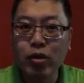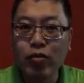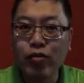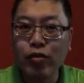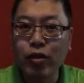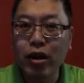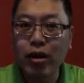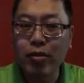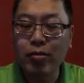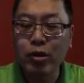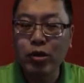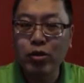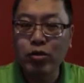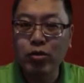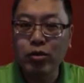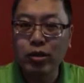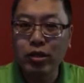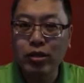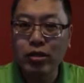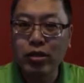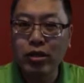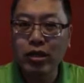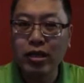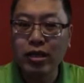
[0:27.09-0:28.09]
farmers
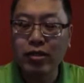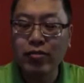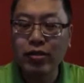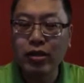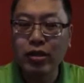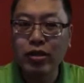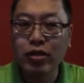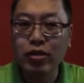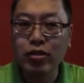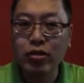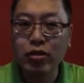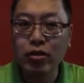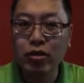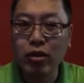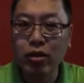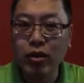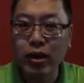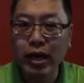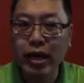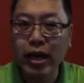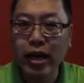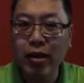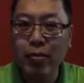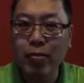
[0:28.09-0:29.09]
with a good living through
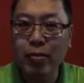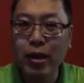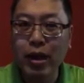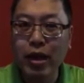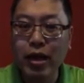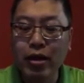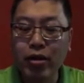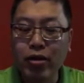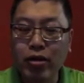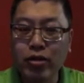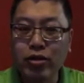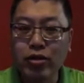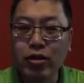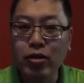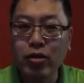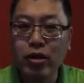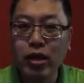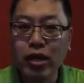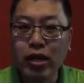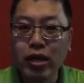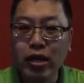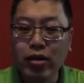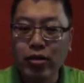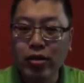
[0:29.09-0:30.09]
growing hemp and also
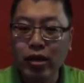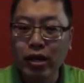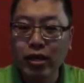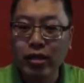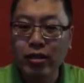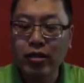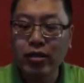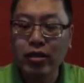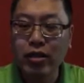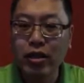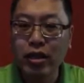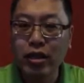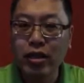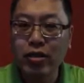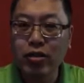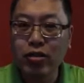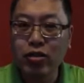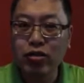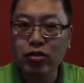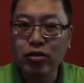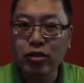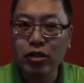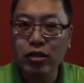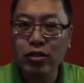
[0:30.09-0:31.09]
creating the
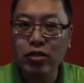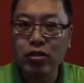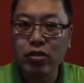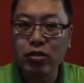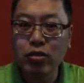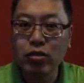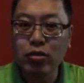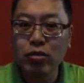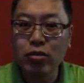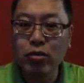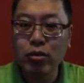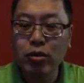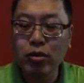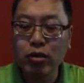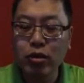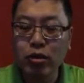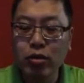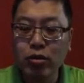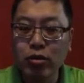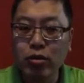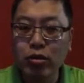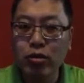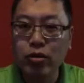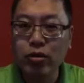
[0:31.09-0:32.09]
industries to
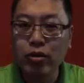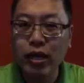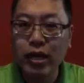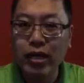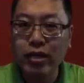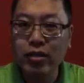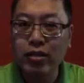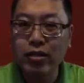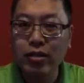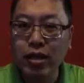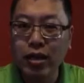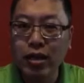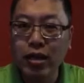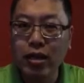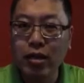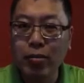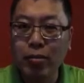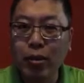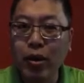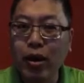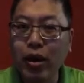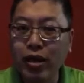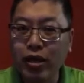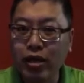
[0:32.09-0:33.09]
create
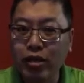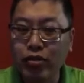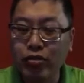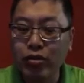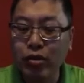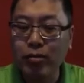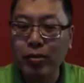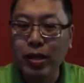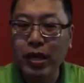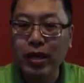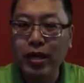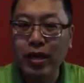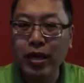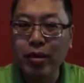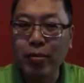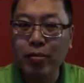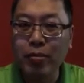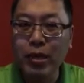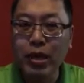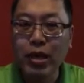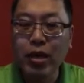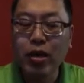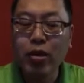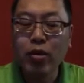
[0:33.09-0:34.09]
products from that
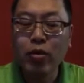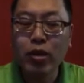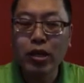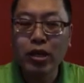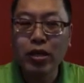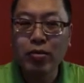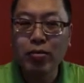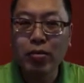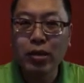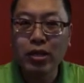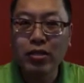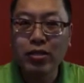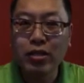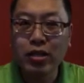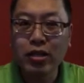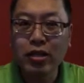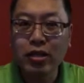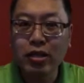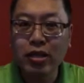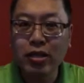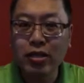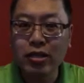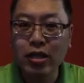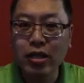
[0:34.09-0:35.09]
hemp, we can
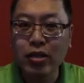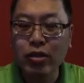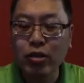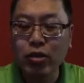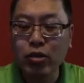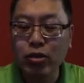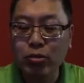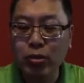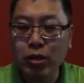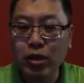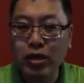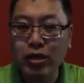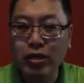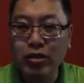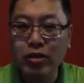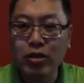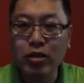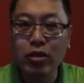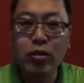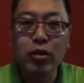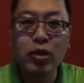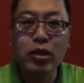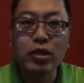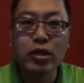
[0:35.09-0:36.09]
basically sell those products
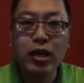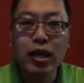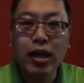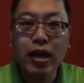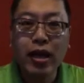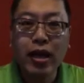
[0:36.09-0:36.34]
to the world.